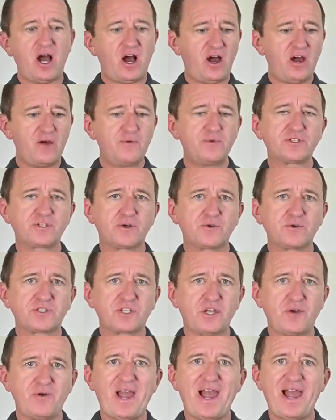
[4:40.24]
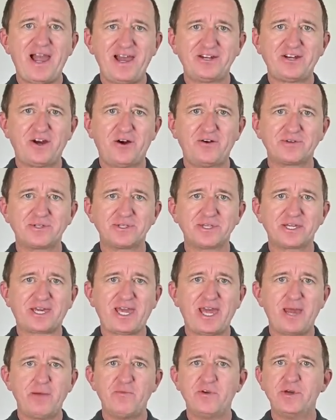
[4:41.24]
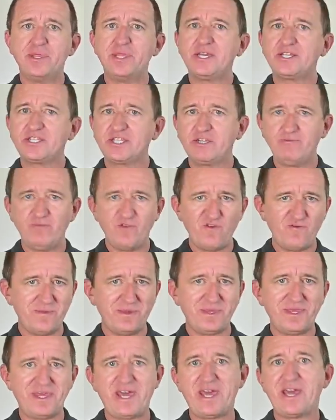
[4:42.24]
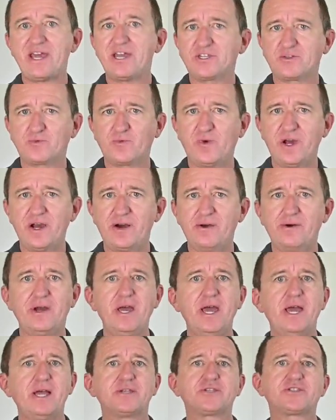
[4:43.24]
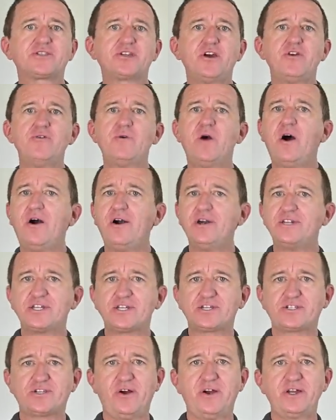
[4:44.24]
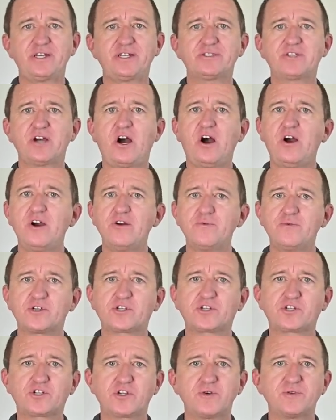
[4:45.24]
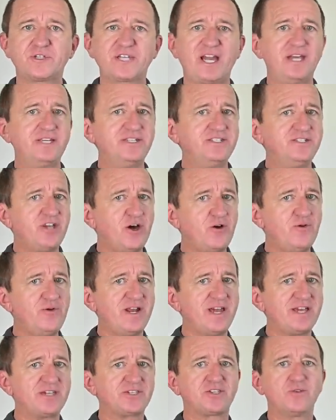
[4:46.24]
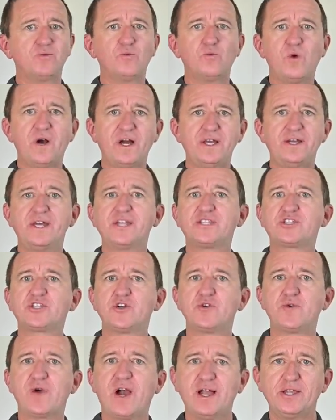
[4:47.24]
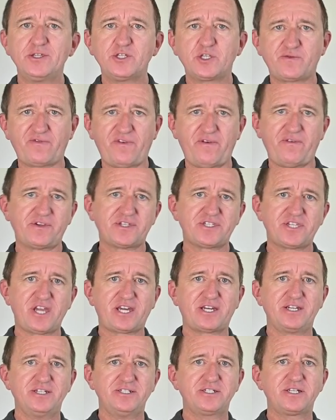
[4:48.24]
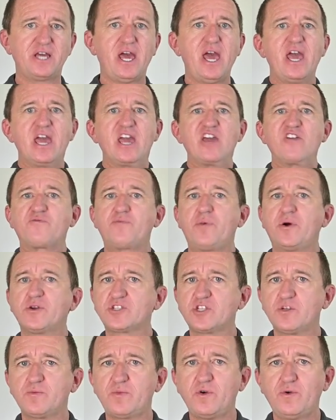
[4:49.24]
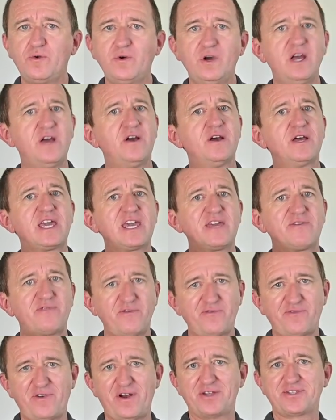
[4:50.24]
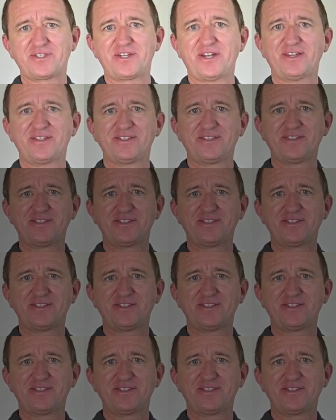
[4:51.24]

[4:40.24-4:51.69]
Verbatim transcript: I was also hand holding the camera and there's some movement there as well. So I decided that I would shoot at no less than 1 200th of a second, if possible, even faster.